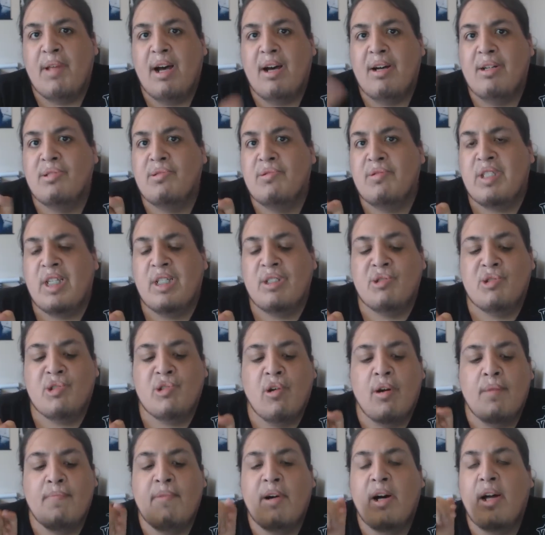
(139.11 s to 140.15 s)
I'm not 100%
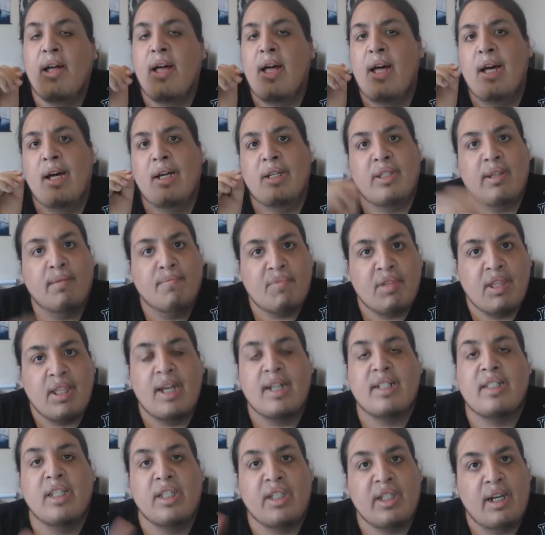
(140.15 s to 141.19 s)
sure, but something
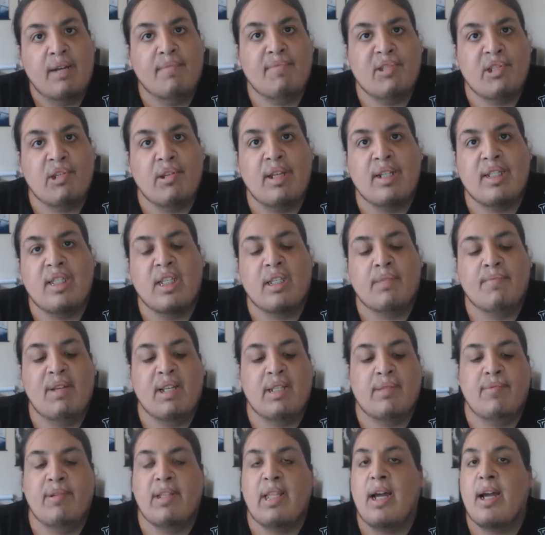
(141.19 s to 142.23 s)
like this, an episode like this,
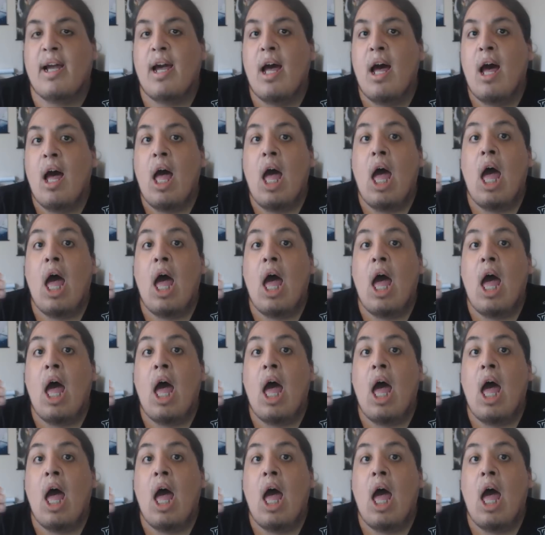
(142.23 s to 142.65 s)
makes me like,